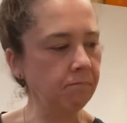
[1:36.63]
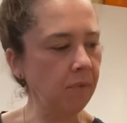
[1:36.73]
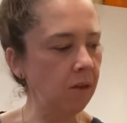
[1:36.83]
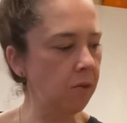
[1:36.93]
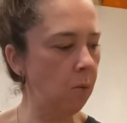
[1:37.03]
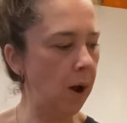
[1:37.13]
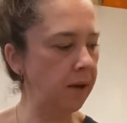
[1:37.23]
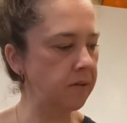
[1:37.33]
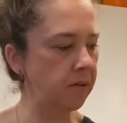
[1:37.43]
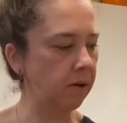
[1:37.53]
the
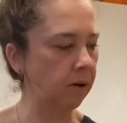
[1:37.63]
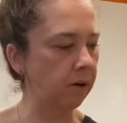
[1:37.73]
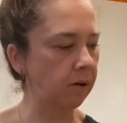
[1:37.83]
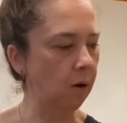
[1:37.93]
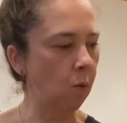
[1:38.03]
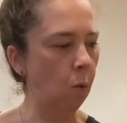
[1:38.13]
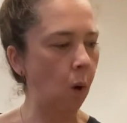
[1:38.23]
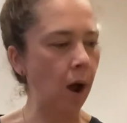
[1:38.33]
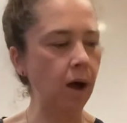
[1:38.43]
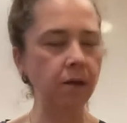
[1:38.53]
wines here,
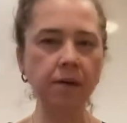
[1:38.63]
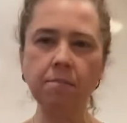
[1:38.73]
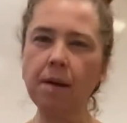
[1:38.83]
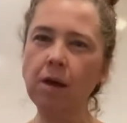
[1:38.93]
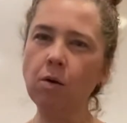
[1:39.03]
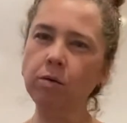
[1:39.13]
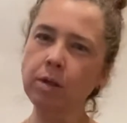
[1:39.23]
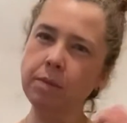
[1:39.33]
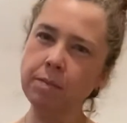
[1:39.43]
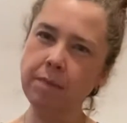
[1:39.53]
while they may only
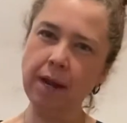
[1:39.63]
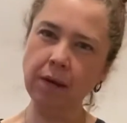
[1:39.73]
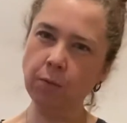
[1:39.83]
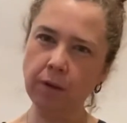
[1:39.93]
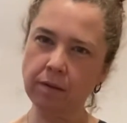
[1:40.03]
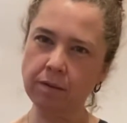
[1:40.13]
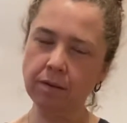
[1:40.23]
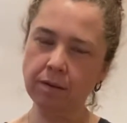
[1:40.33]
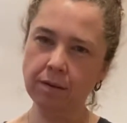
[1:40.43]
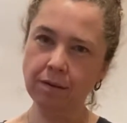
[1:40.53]
be made with
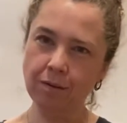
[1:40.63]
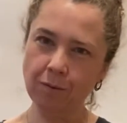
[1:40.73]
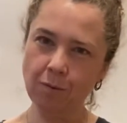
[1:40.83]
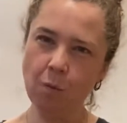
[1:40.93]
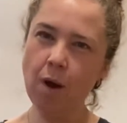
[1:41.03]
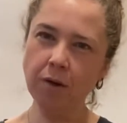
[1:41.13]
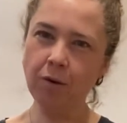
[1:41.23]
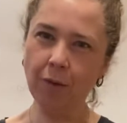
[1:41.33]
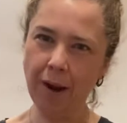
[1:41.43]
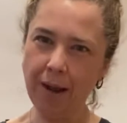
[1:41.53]
one
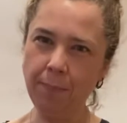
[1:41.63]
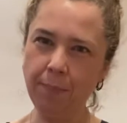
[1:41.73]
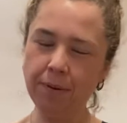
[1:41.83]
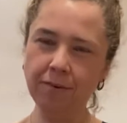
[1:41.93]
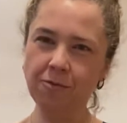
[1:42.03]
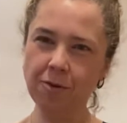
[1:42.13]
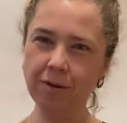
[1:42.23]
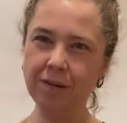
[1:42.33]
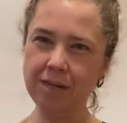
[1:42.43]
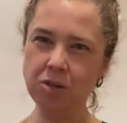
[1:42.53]
grape
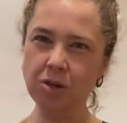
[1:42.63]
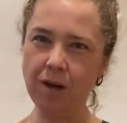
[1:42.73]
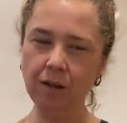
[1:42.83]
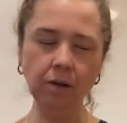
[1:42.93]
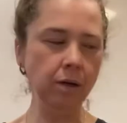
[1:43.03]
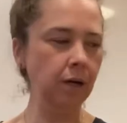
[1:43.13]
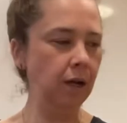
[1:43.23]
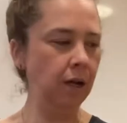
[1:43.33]
for each color,